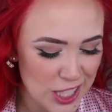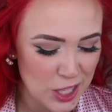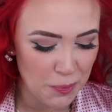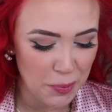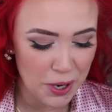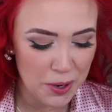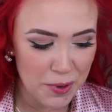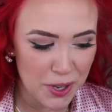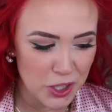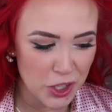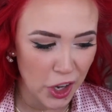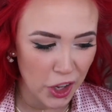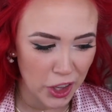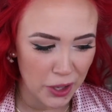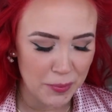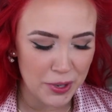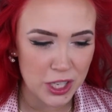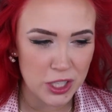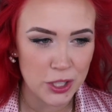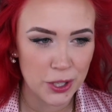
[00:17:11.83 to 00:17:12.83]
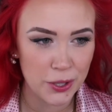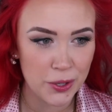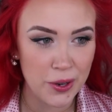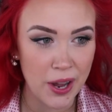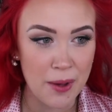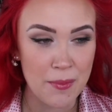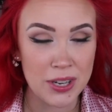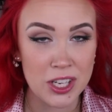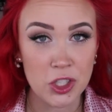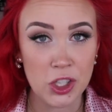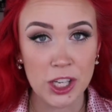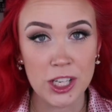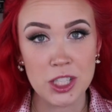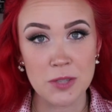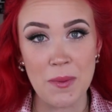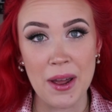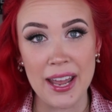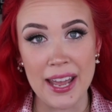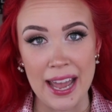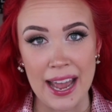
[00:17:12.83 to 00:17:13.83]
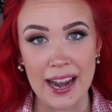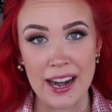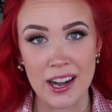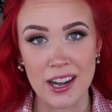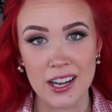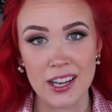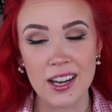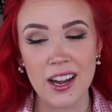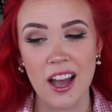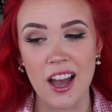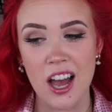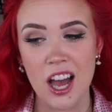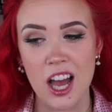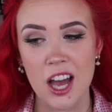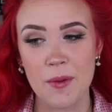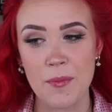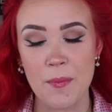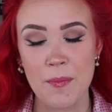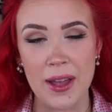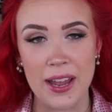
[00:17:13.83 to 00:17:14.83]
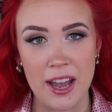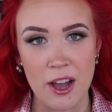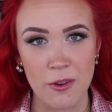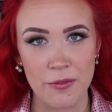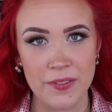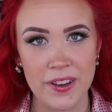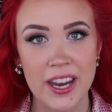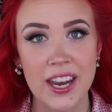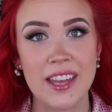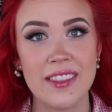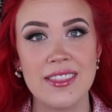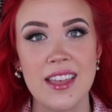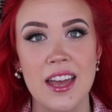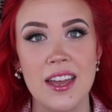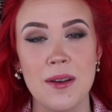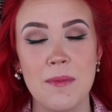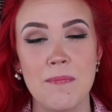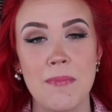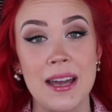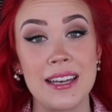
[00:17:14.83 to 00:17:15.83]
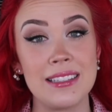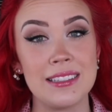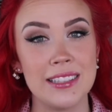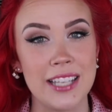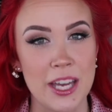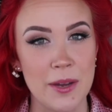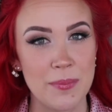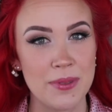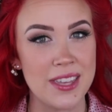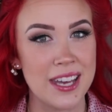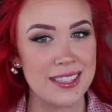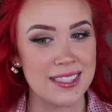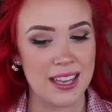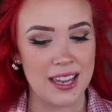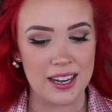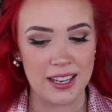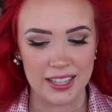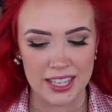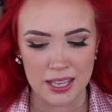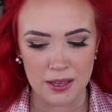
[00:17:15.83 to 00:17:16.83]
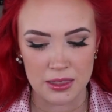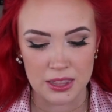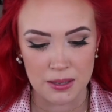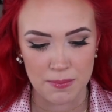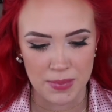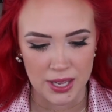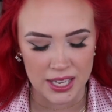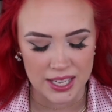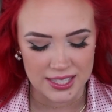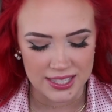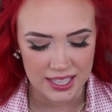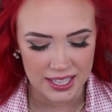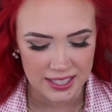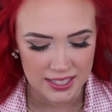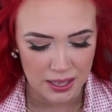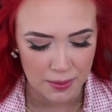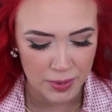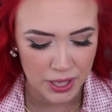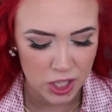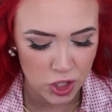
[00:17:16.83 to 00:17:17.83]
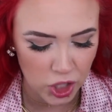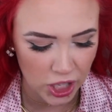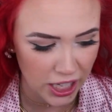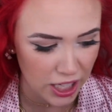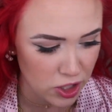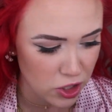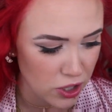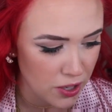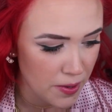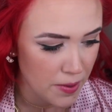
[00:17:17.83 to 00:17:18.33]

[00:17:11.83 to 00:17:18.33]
So pretty much all I'm gonna do, I'm gonna change my hair, my outfit, and then my lip. That's kind of like the biggest things I'm gonna change.